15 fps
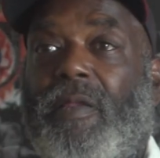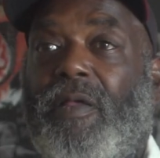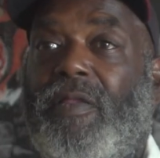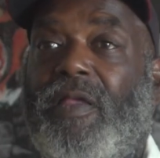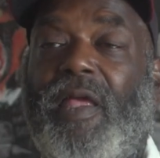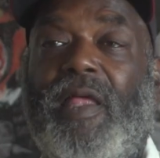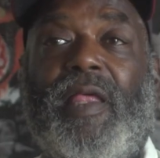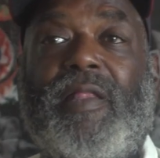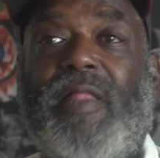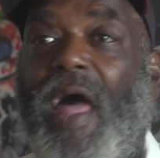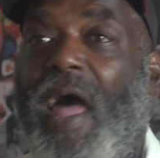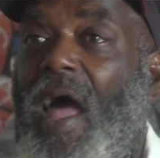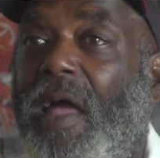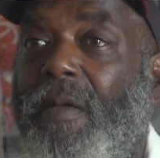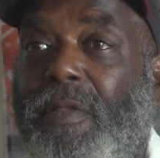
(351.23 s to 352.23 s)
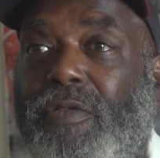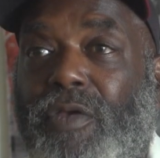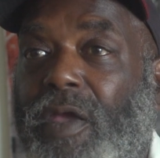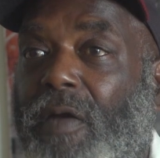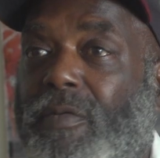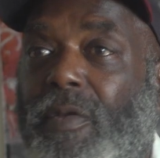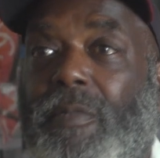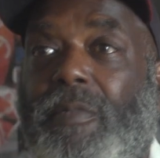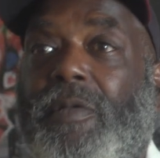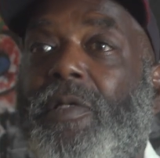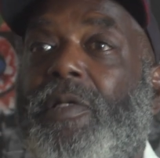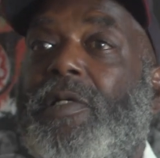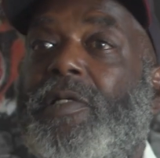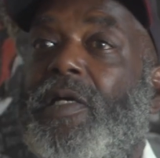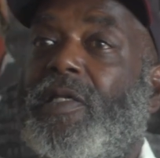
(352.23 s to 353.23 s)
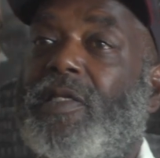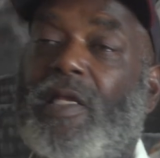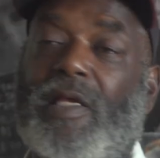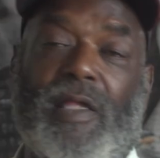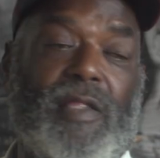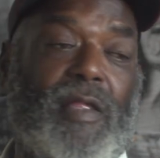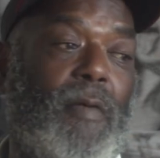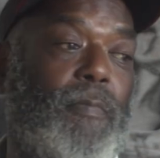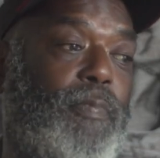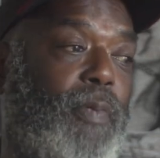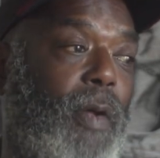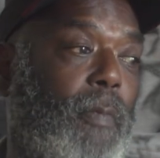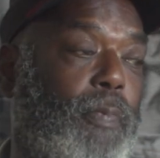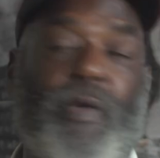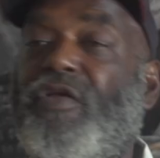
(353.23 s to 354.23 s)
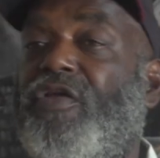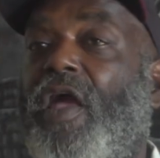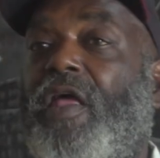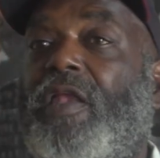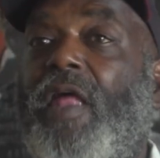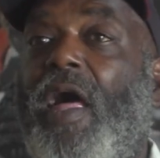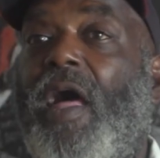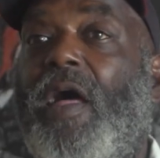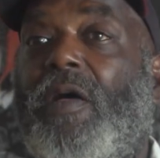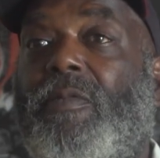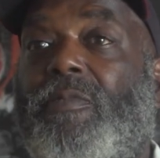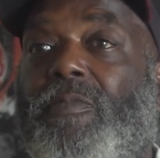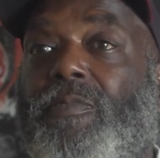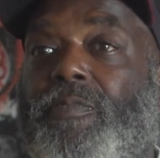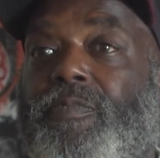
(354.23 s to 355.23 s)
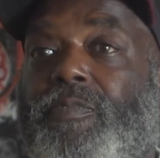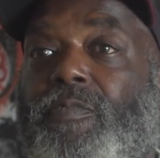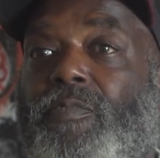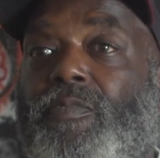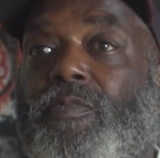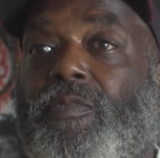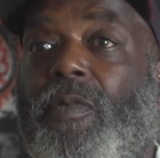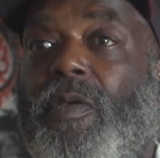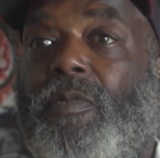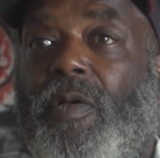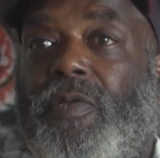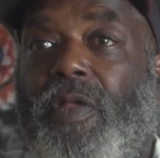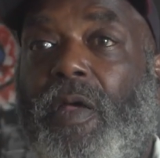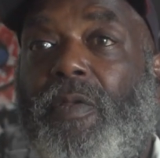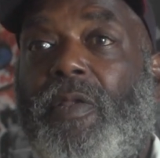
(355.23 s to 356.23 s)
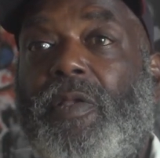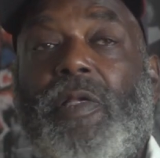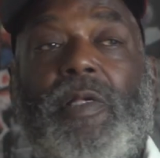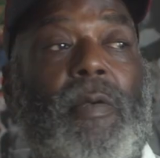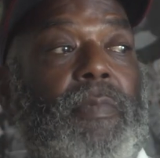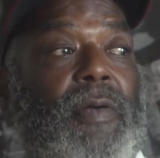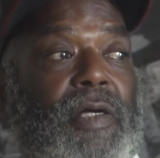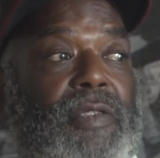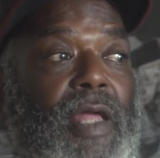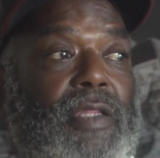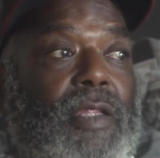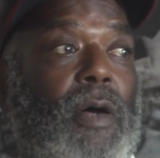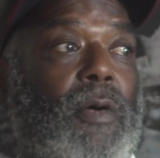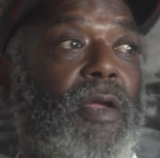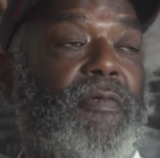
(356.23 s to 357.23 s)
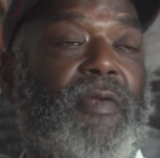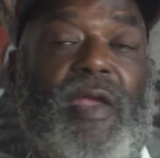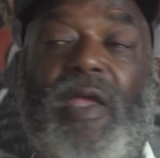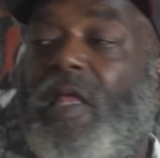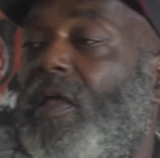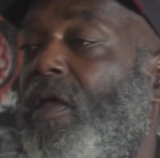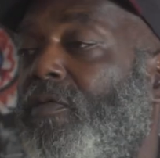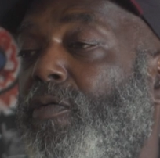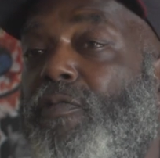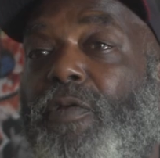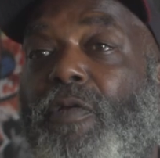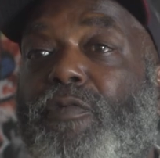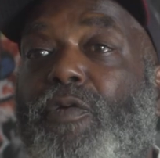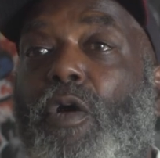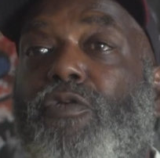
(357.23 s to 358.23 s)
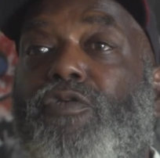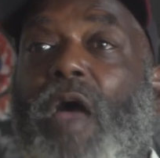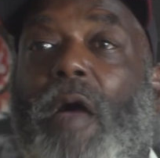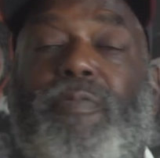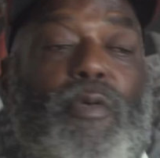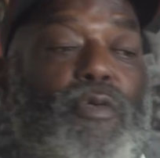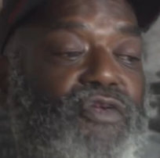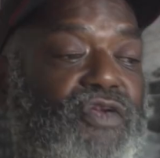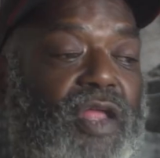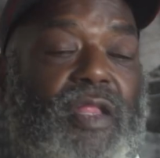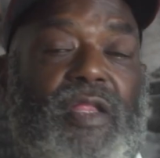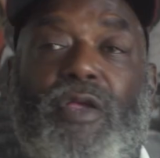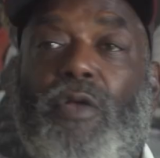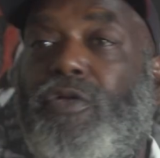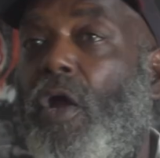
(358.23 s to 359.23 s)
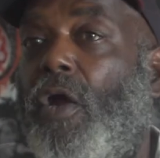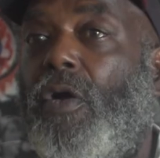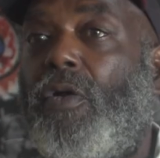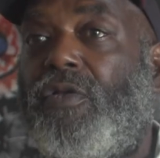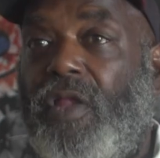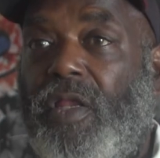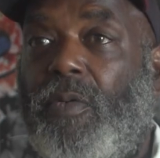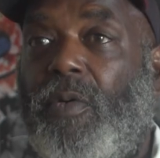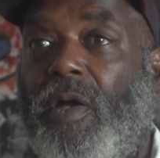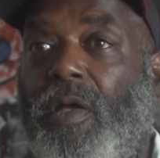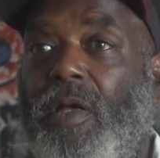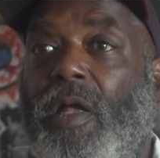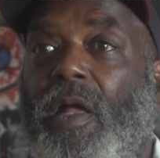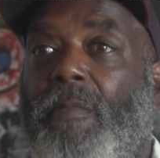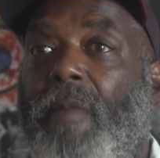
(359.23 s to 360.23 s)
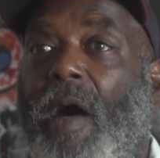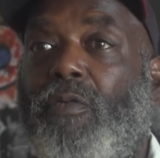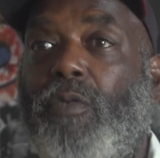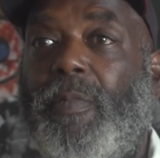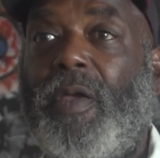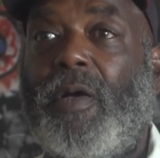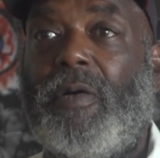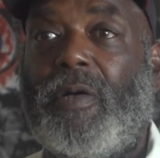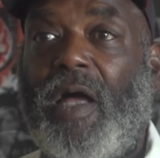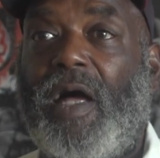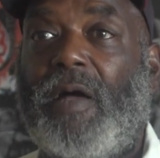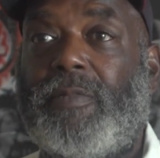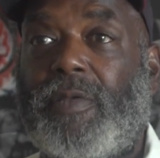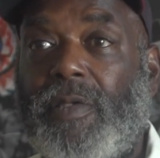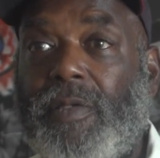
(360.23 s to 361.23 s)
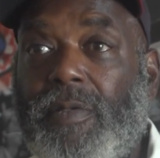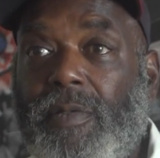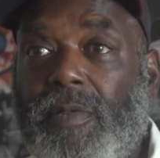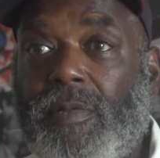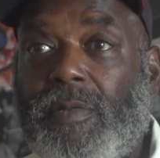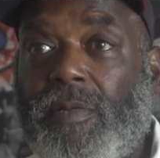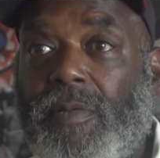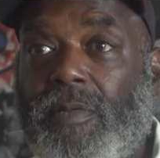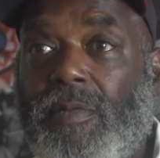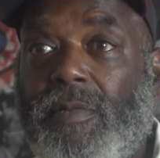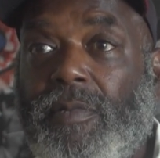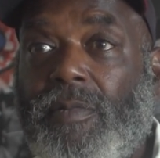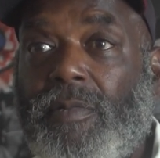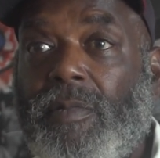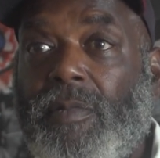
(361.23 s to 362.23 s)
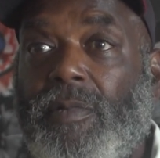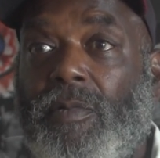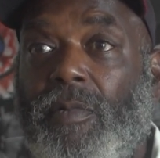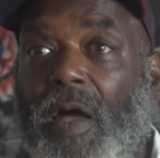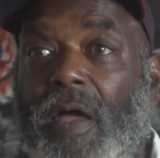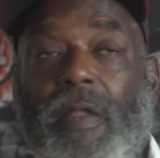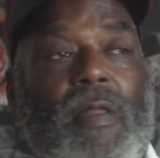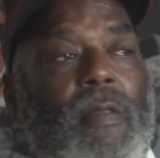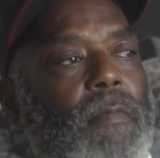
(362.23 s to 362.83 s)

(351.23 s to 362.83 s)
because any dime that you give them is an appreciated dime. You know what I'm saying? Because they know if you're going to drop your shit, your turds anywhere, might as well be on Compton. Right?